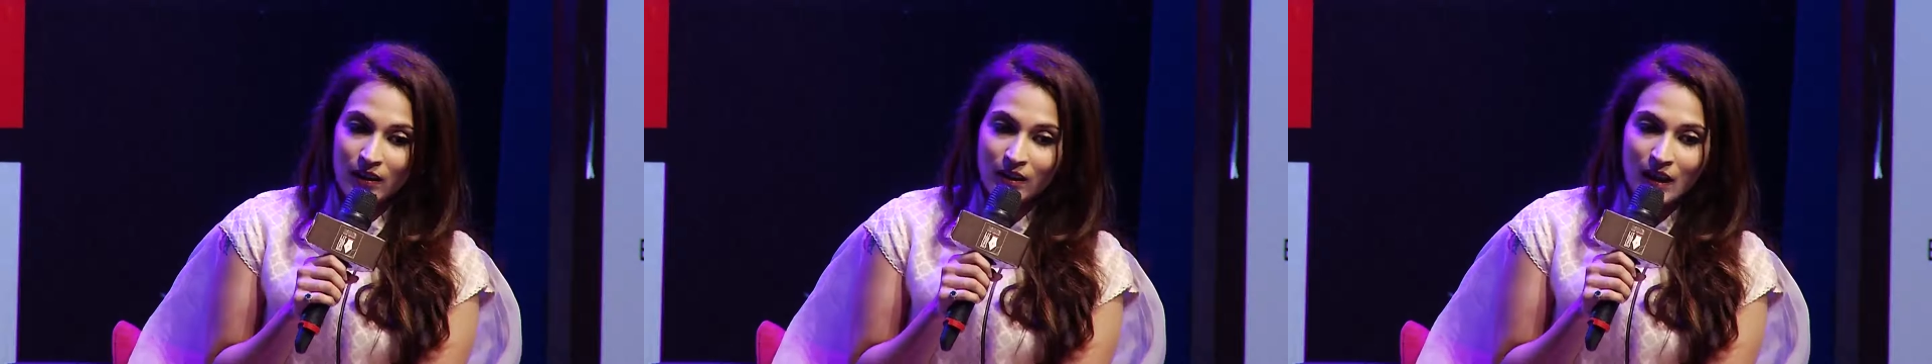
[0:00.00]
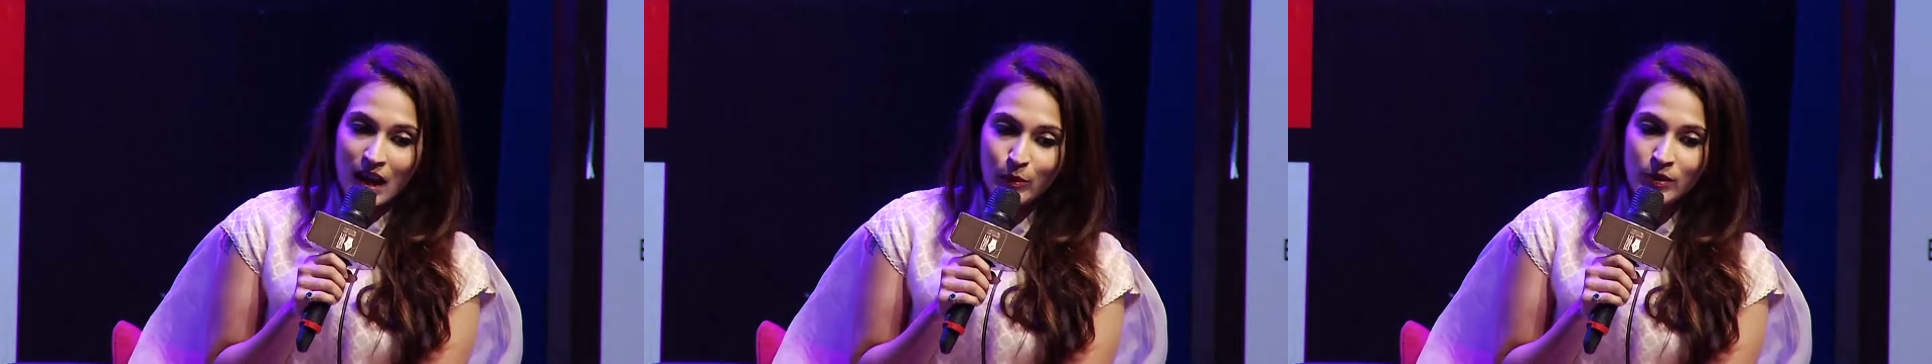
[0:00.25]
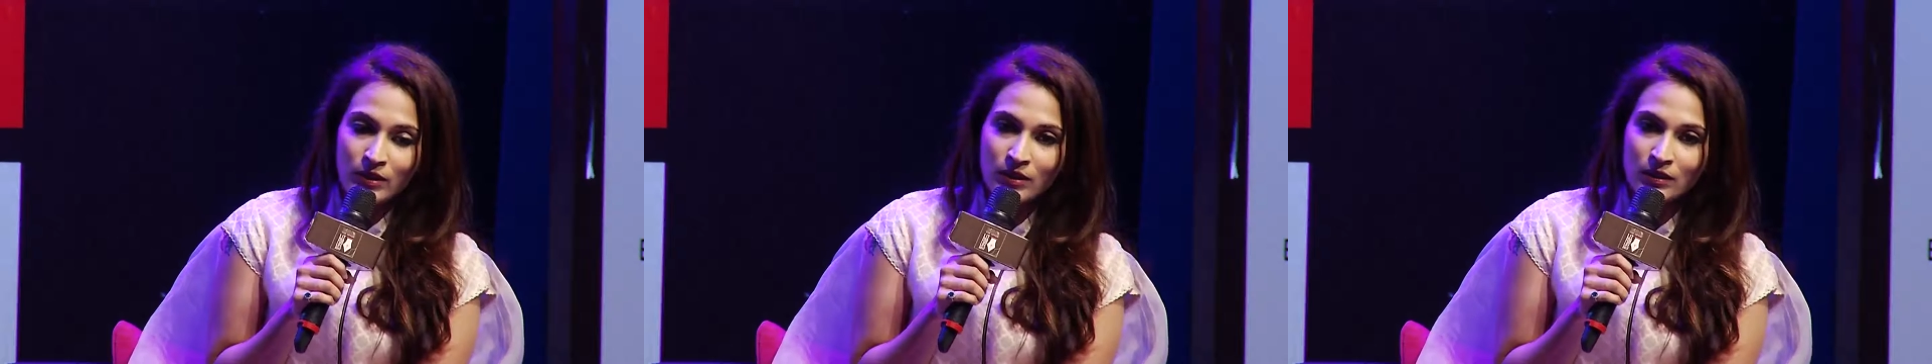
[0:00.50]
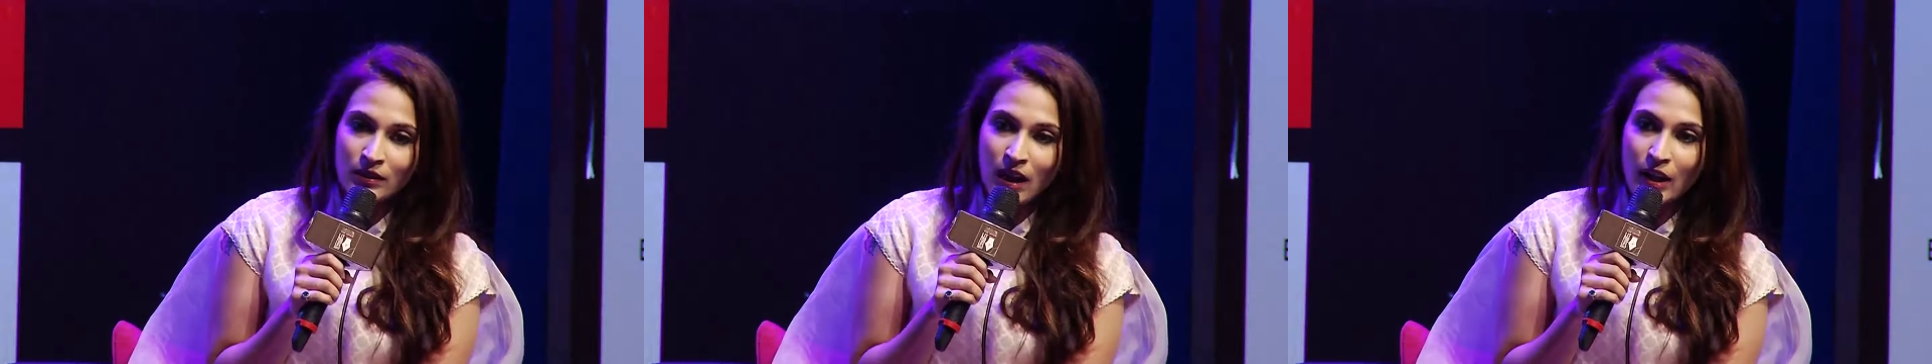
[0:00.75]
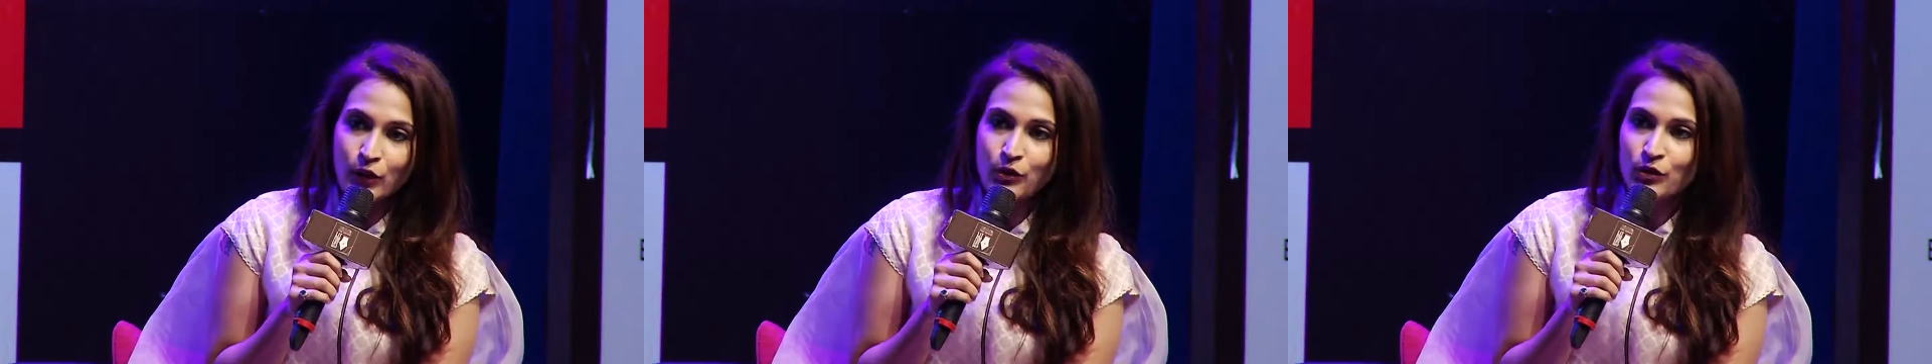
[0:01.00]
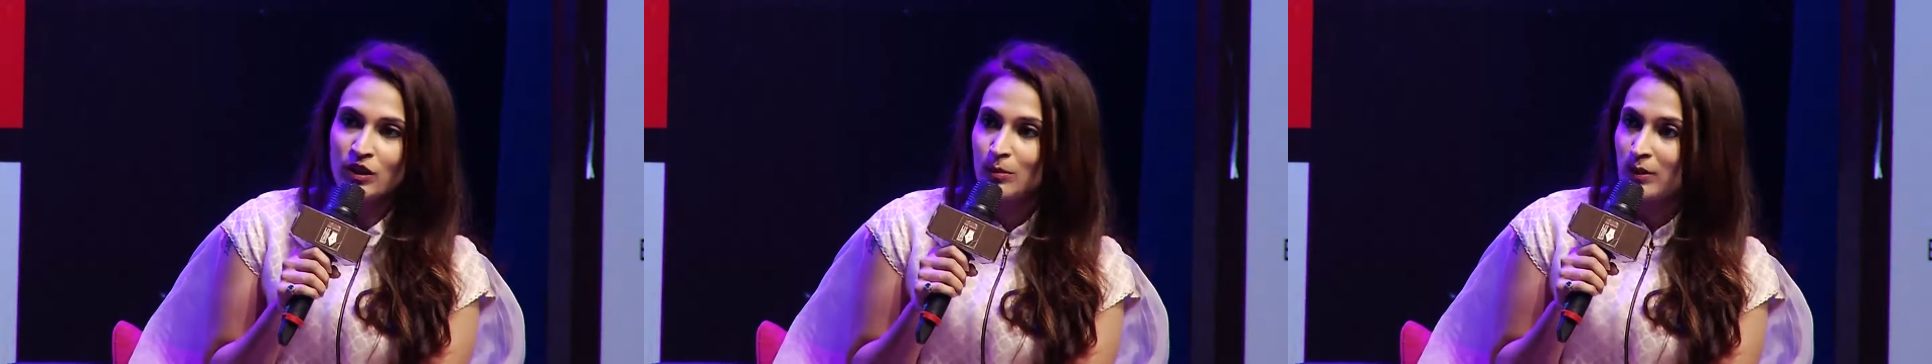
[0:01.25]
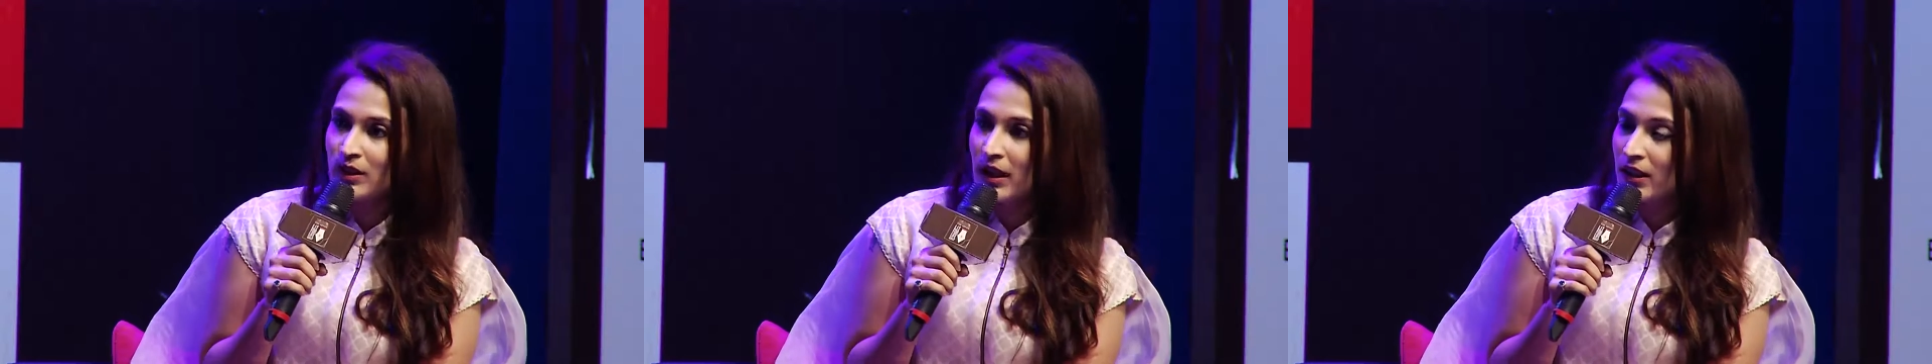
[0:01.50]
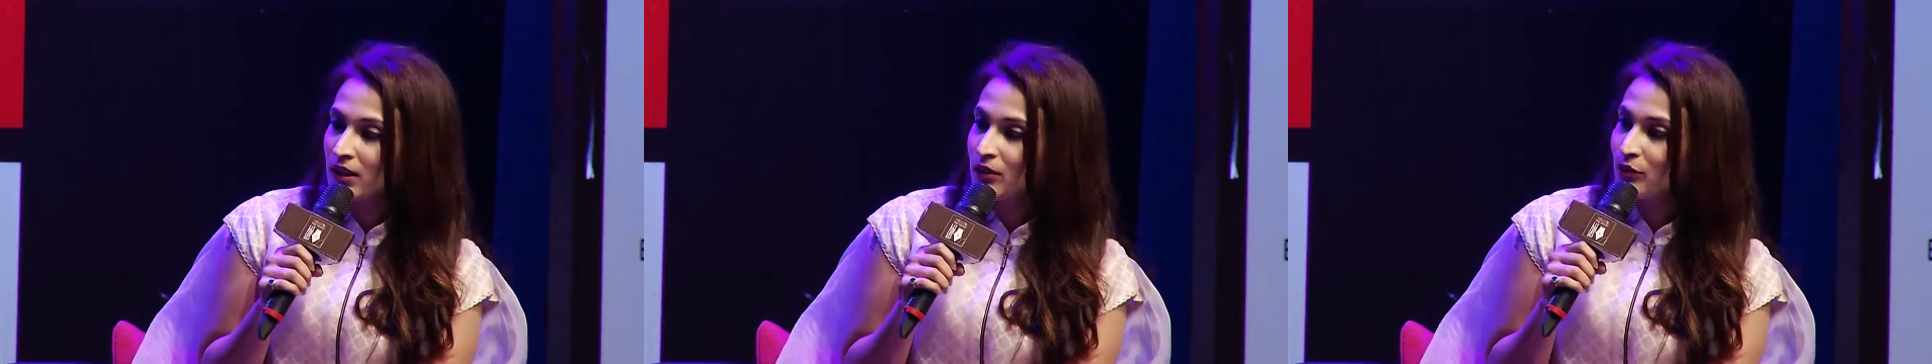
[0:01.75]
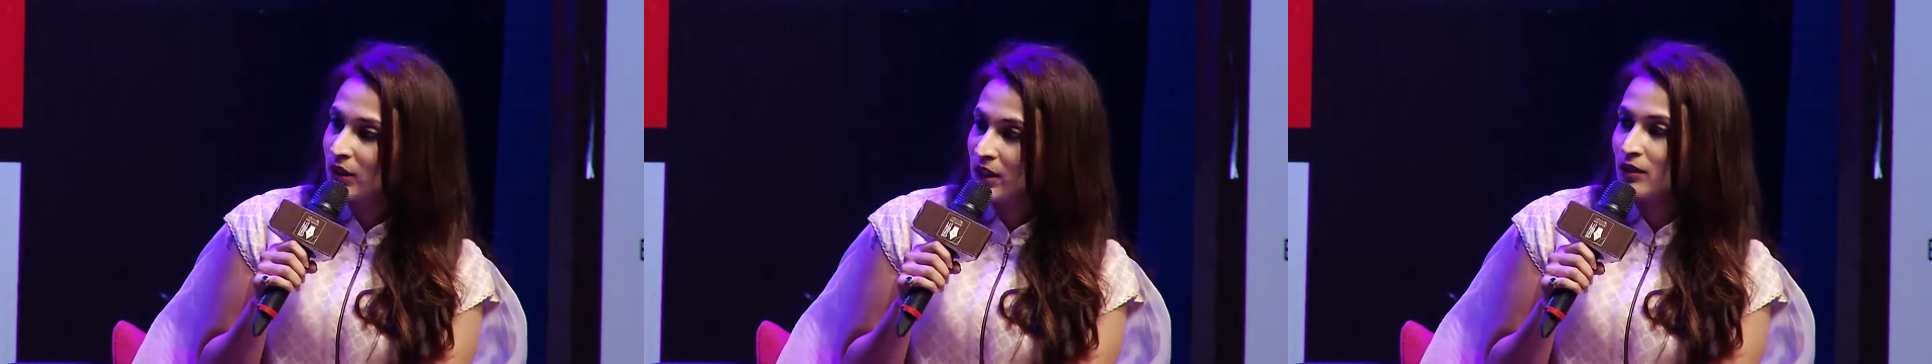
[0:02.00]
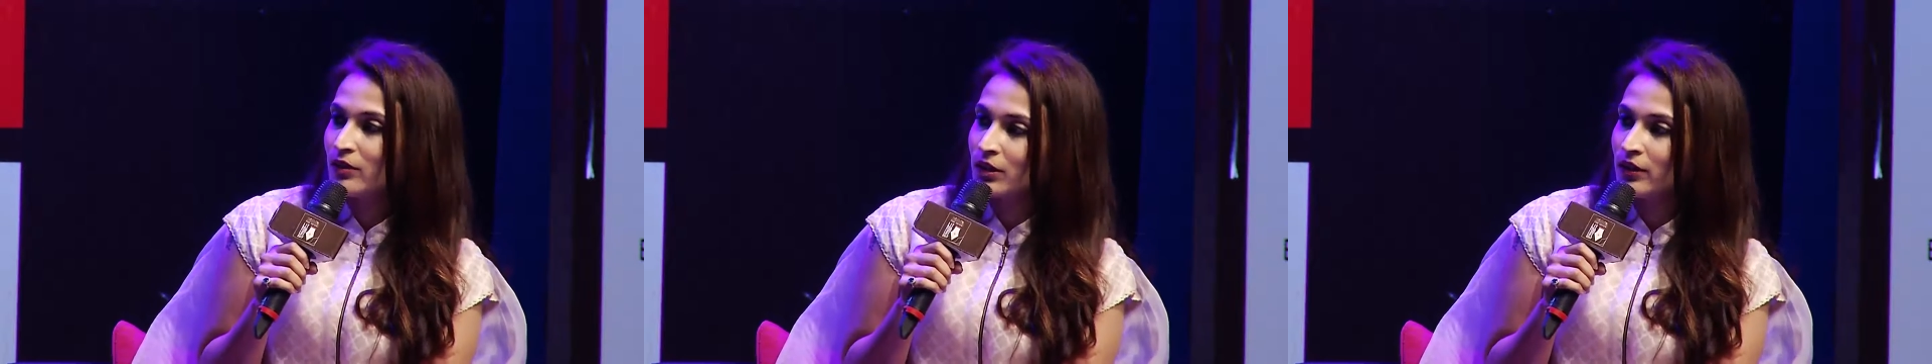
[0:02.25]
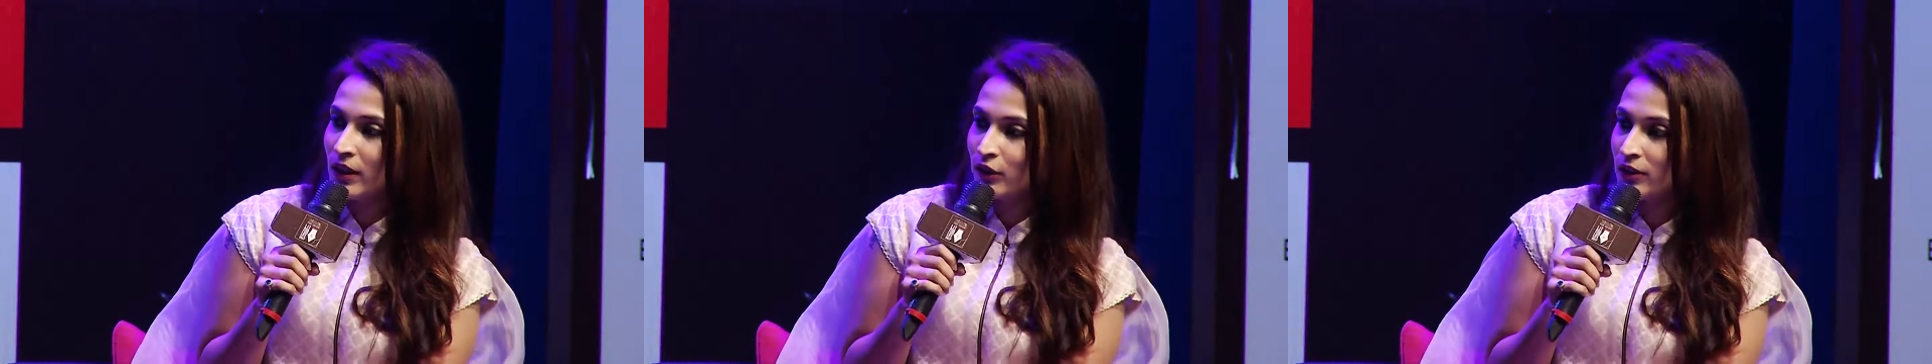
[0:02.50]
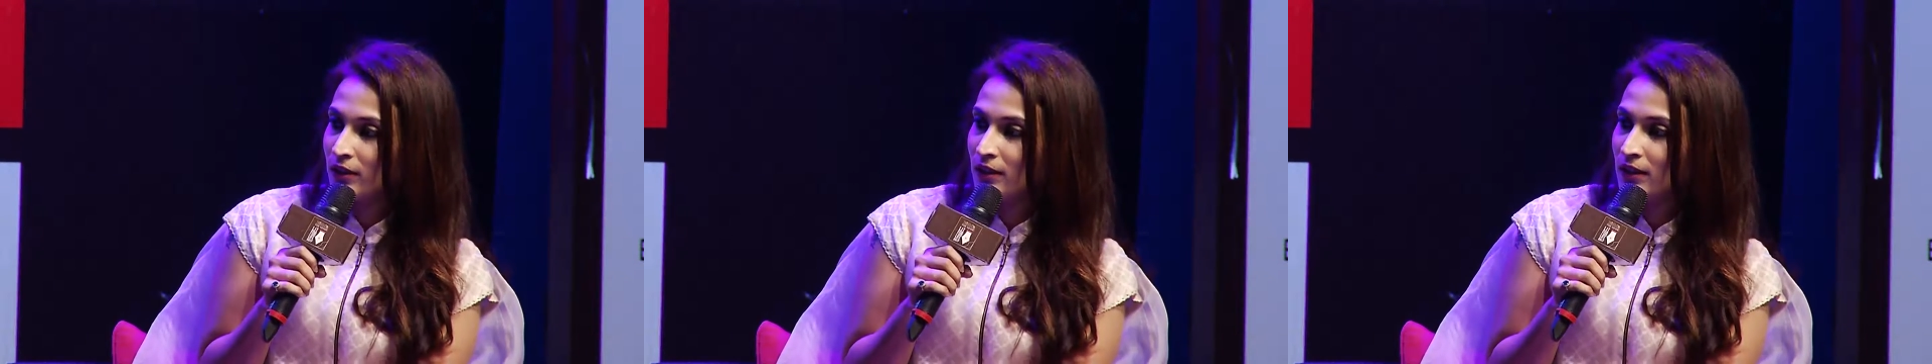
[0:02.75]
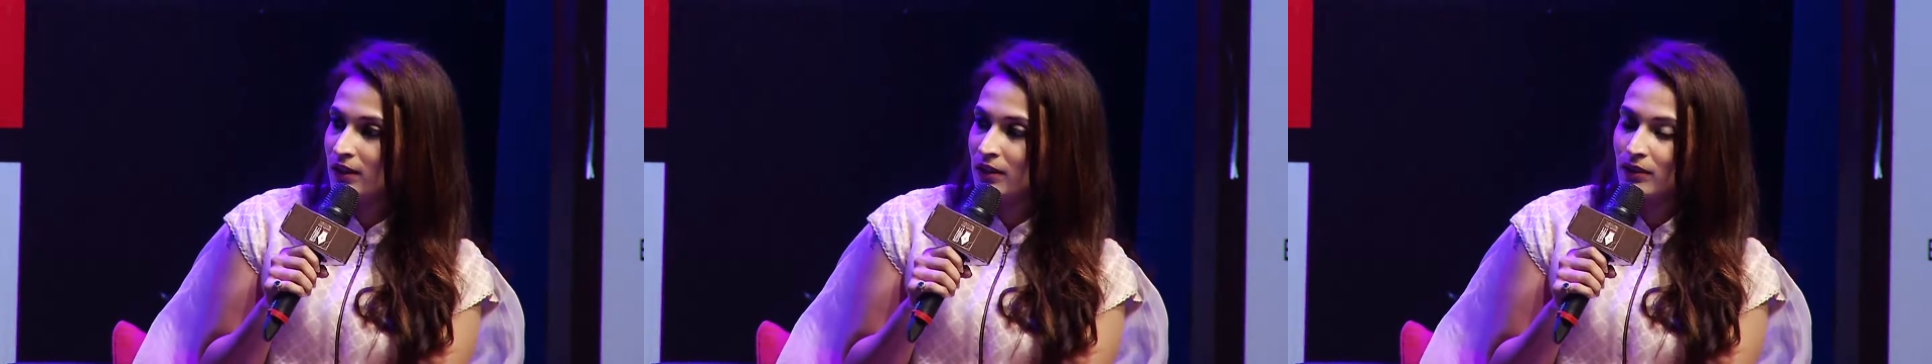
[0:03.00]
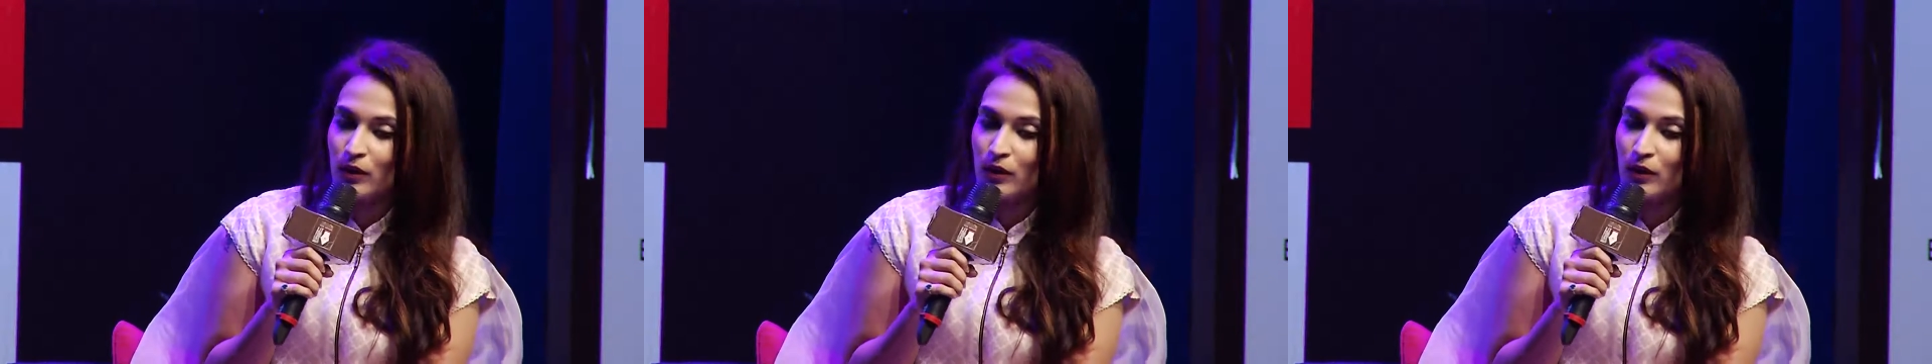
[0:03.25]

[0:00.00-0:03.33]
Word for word: I was I used to keep a diary very very regularly